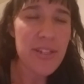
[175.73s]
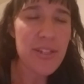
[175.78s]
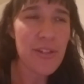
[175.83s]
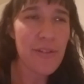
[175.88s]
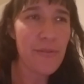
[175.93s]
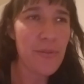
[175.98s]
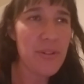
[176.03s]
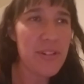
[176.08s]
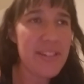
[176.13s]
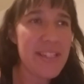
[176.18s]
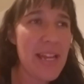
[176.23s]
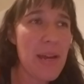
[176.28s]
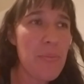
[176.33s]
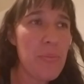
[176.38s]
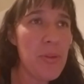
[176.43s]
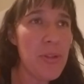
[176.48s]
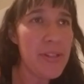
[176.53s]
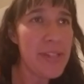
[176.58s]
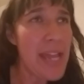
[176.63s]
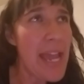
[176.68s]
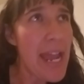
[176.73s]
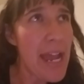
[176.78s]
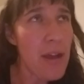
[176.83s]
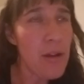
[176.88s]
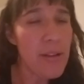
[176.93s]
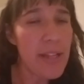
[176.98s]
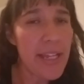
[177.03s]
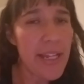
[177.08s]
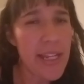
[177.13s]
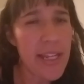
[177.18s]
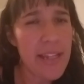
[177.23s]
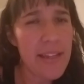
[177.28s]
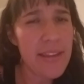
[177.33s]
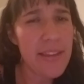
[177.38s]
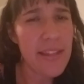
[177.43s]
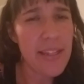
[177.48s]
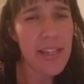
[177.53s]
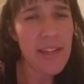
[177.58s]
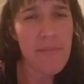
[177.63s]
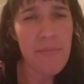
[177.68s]
So for example, now, like I
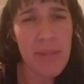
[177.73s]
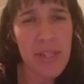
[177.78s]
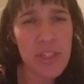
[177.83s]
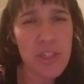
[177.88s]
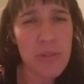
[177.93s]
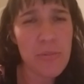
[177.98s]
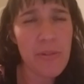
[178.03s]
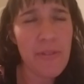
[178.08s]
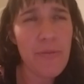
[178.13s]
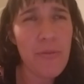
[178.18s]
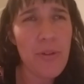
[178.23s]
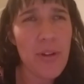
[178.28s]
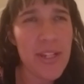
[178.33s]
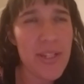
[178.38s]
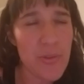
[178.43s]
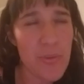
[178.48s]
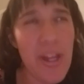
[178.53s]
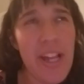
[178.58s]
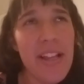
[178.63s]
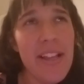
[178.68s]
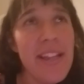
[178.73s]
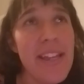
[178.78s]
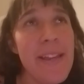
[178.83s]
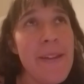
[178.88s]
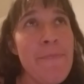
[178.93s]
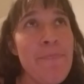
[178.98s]
think I've mentioned before as well,